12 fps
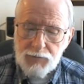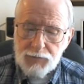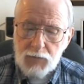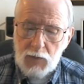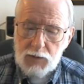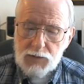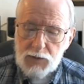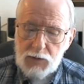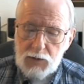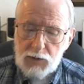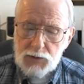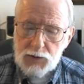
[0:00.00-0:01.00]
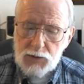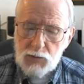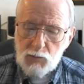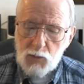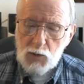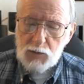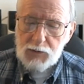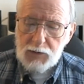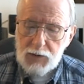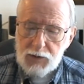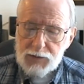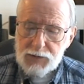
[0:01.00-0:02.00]
is a Yiddish word that
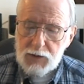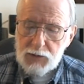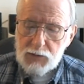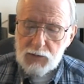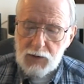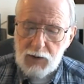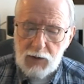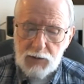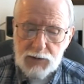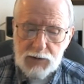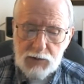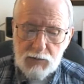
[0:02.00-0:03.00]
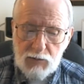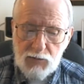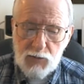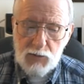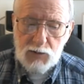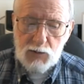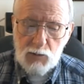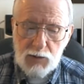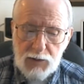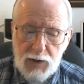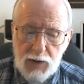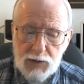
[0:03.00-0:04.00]
has entered English to refer to a
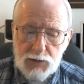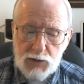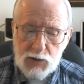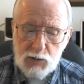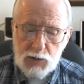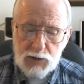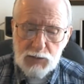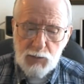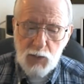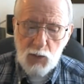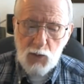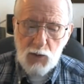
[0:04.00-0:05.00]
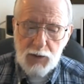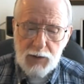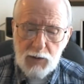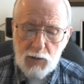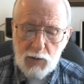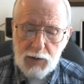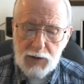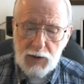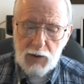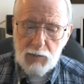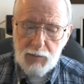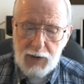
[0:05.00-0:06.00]
non-Jewish boy or
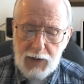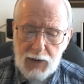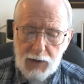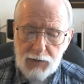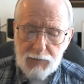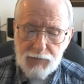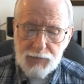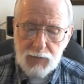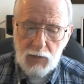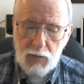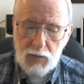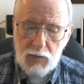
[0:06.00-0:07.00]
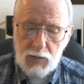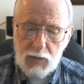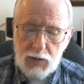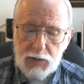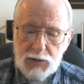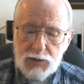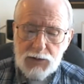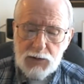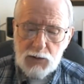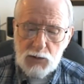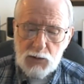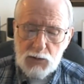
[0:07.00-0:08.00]
young man. It is
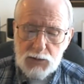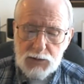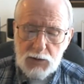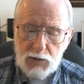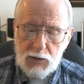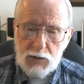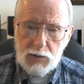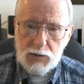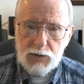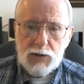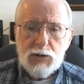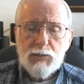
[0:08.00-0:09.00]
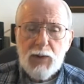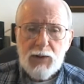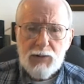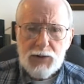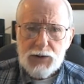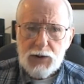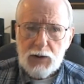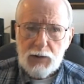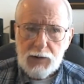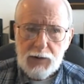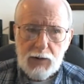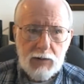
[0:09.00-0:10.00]
used
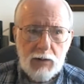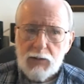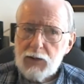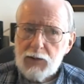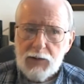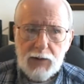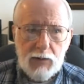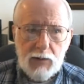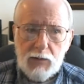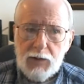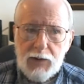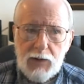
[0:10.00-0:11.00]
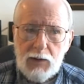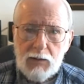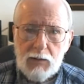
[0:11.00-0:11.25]
disparagingly. Now there you go again.